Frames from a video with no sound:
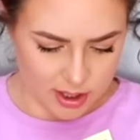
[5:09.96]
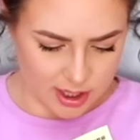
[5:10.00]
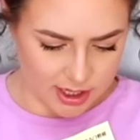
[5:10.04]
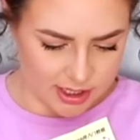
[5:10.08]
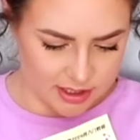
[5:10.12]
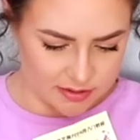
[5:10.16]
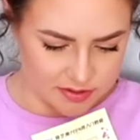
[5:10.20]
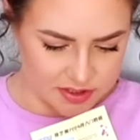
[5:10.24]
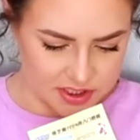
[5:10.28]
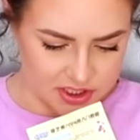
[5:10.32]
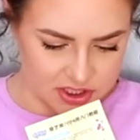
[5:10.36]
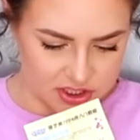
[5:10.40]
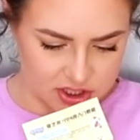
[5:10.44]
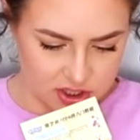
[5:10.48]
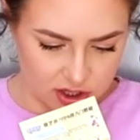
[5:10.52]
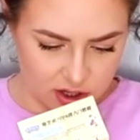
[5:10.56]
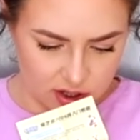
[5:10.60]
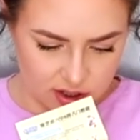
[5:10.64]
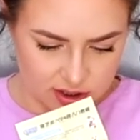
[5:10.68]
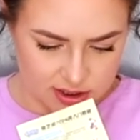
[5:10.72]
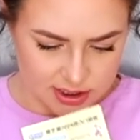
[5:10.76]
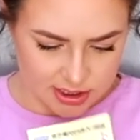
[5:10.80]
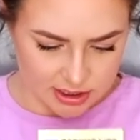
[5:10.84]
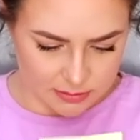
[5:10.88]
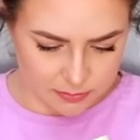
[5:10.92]
kind of
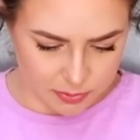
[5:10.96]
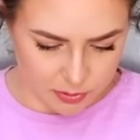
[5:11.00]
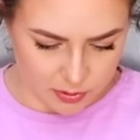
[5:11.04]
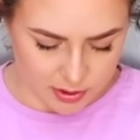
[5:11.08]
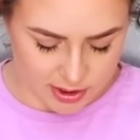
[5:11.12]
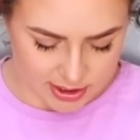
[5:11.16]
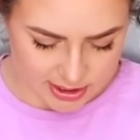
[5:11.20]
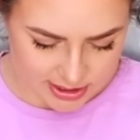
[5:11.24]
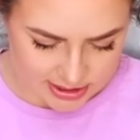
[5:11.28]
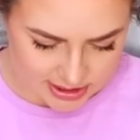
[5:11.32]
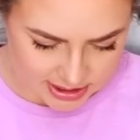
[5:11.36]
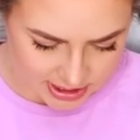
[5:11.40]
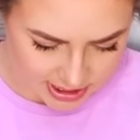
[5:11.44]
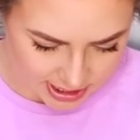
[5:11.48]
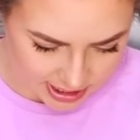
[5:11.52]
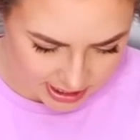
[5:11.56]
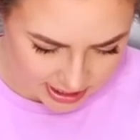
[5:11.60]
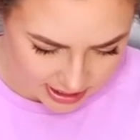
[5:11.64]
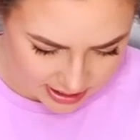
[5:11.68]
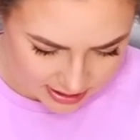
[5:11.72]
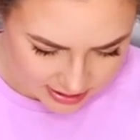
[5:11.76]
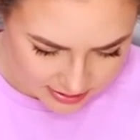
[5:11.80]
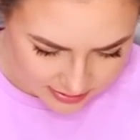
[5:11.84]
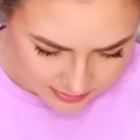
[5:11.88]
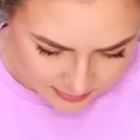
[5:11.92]
starting point is
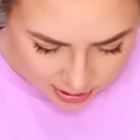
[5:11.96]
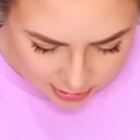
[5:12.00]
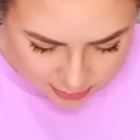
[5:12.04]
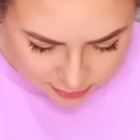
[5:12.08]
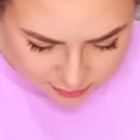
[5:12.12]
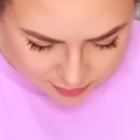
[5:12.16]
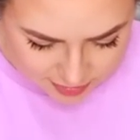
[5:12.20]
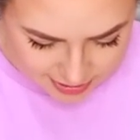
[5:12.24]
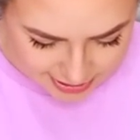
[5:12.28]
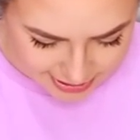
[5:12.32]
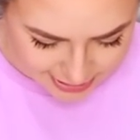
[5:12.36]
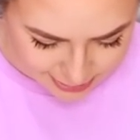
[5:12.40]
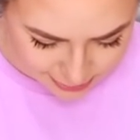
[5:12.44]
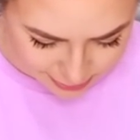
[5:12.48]
that? I really